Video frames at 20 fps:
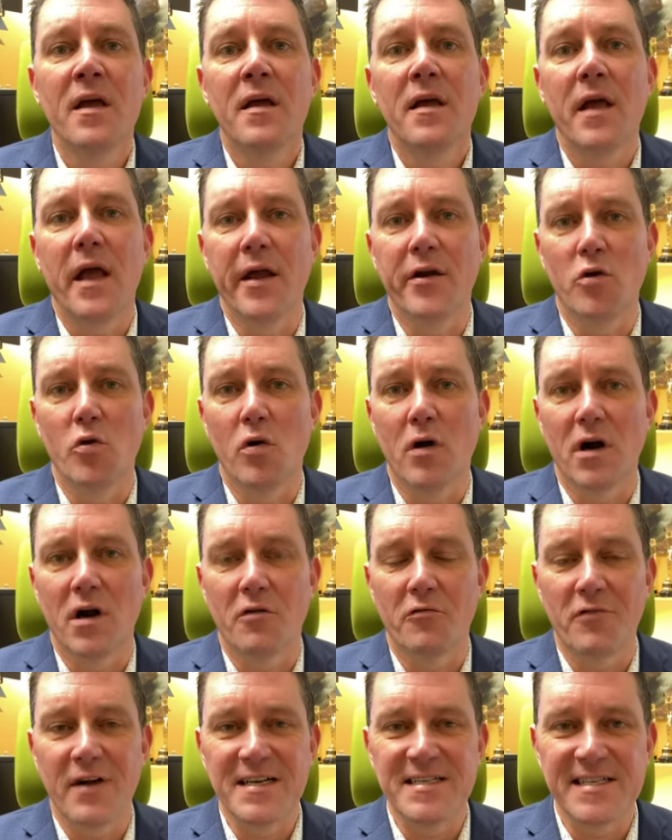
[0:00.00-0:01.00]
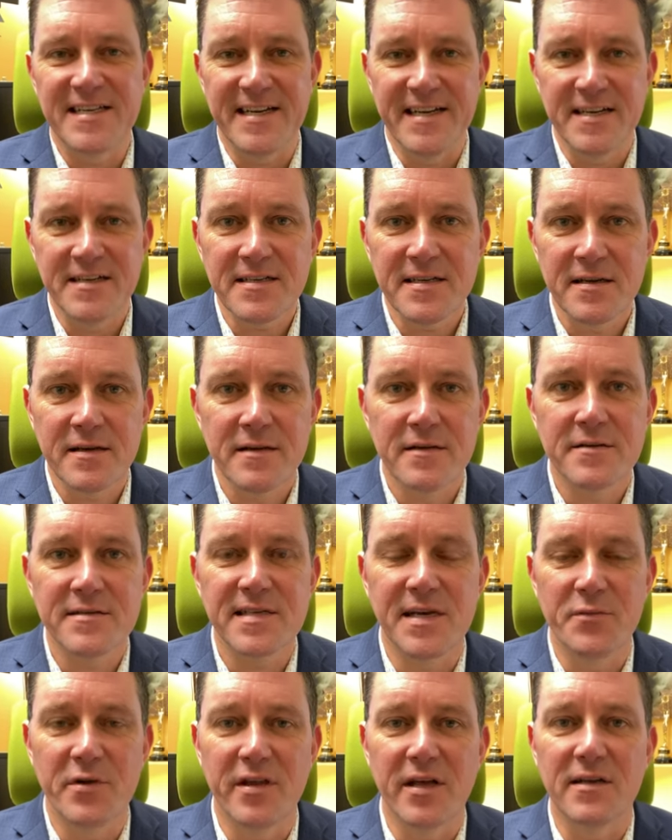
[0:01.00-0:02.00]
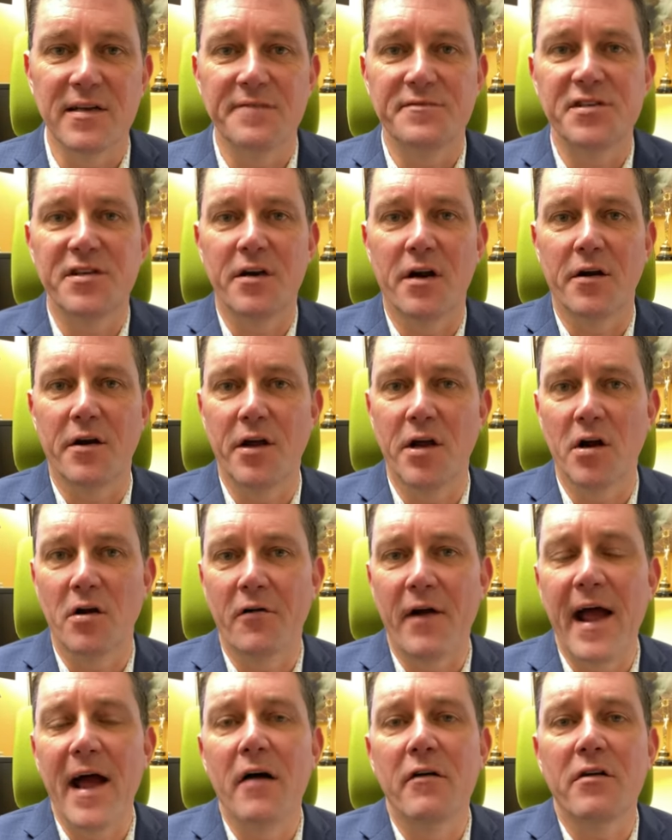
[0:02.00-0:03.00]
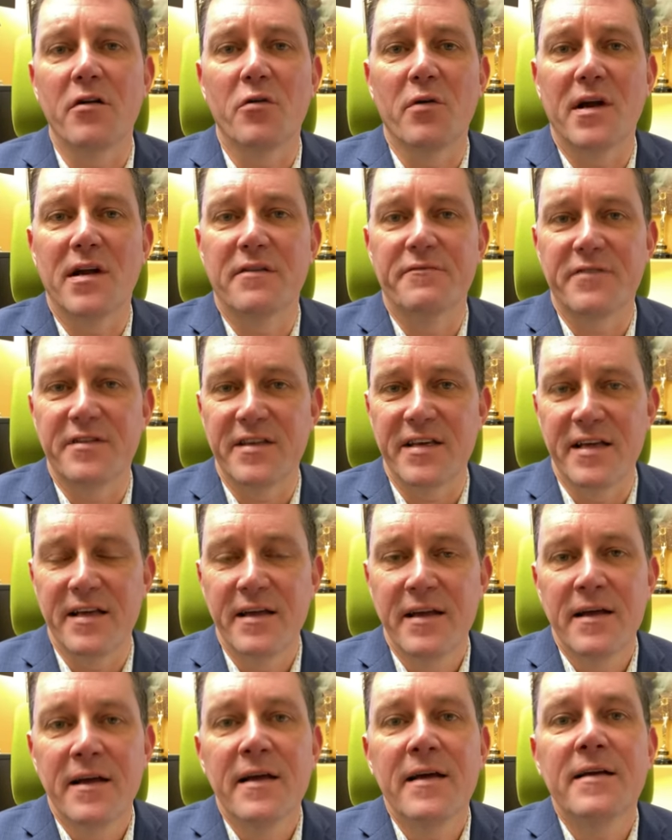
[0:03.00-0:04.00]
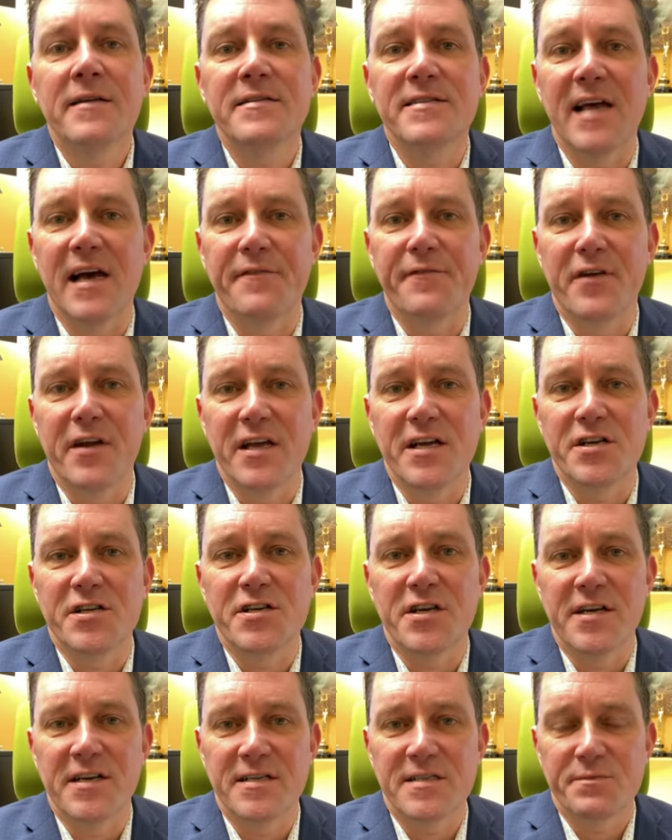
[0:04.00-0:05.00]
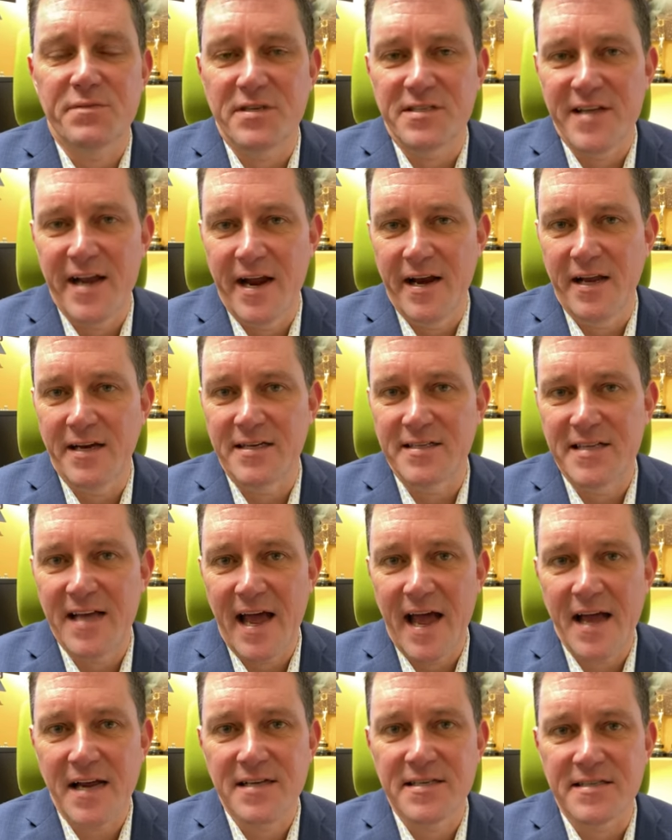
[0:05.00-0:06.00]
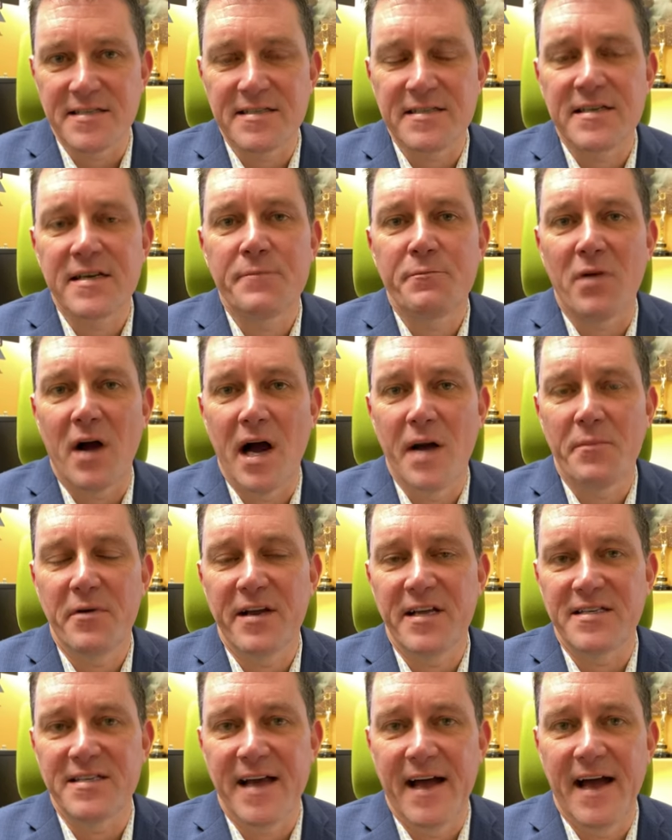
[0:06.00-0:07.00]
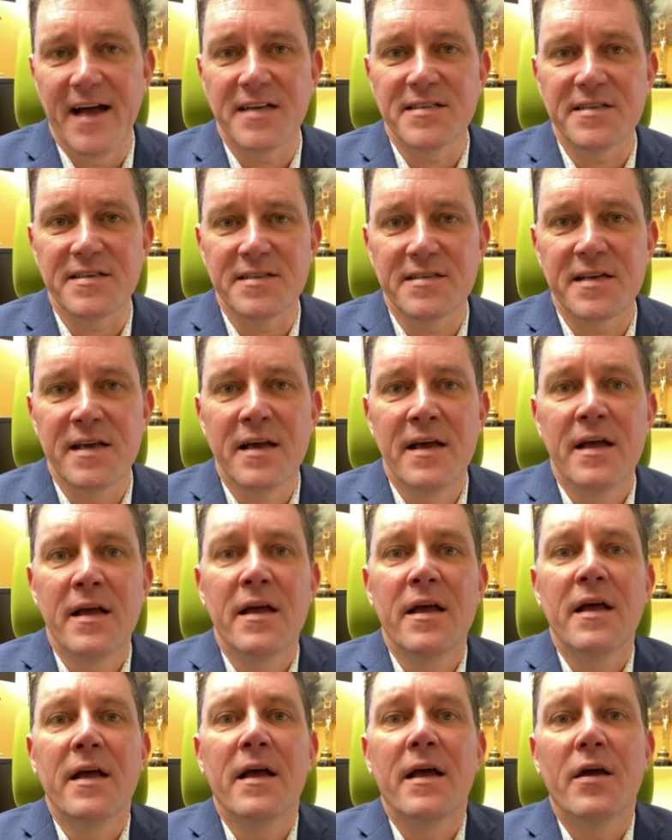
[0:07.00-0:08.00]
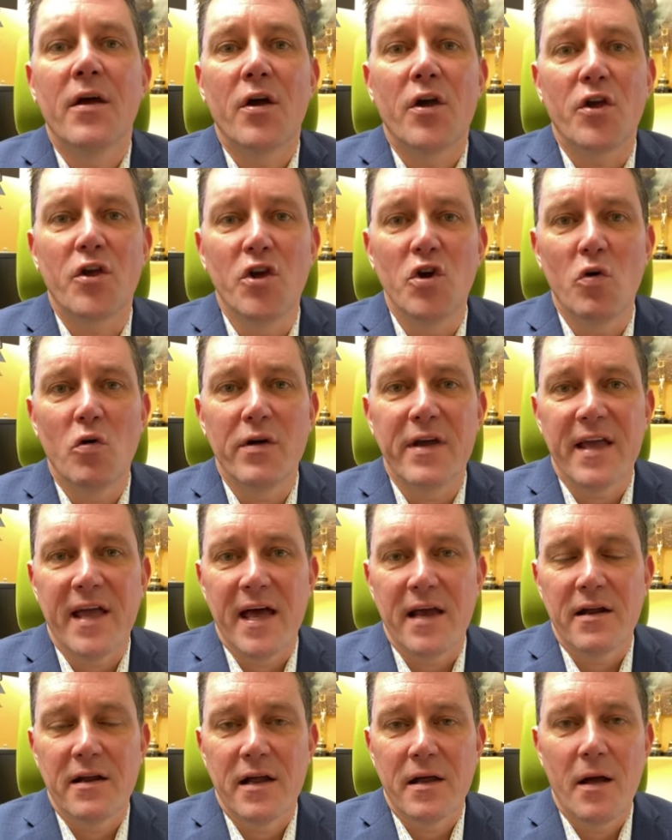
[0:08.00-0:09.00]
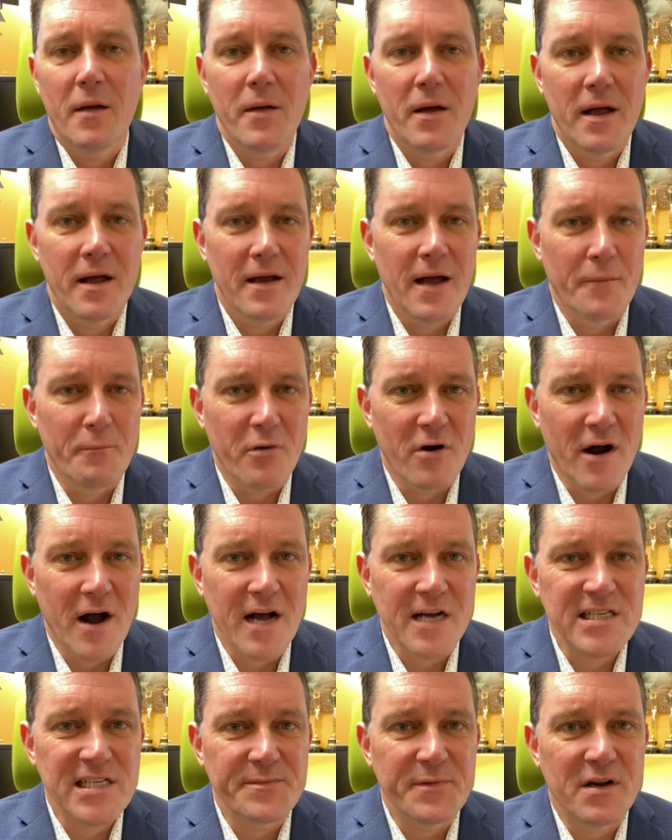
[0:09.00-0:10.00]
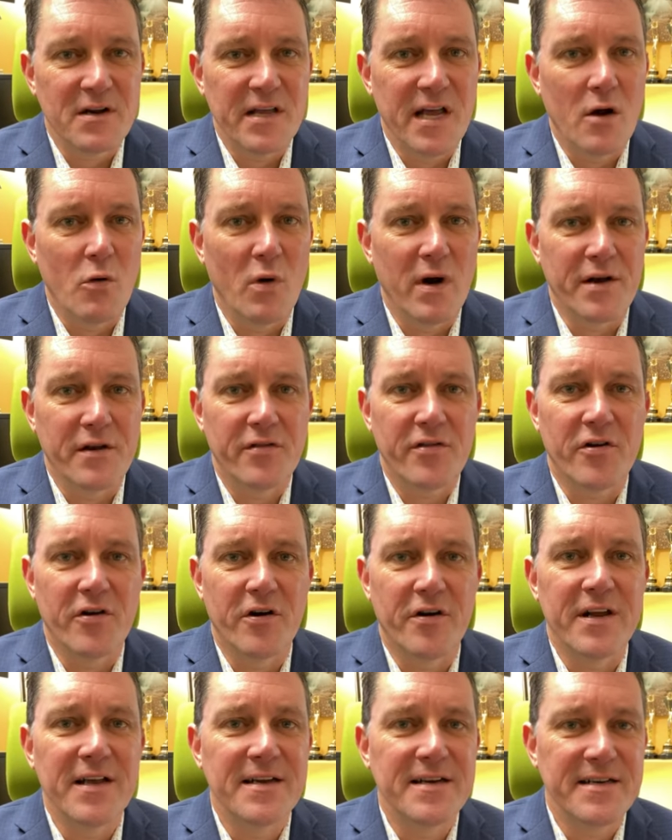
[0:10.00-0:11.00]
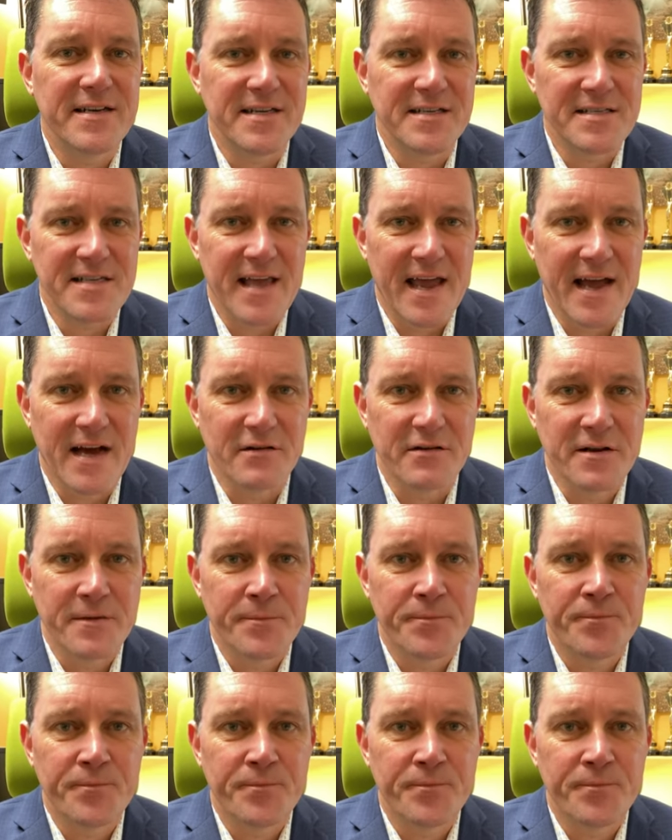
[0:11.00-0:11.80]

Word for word: and you are a resident, someone that lives here year-round, or whatever the definition is pertaining to taxes, property taxes, you will get approximately a one-third discount.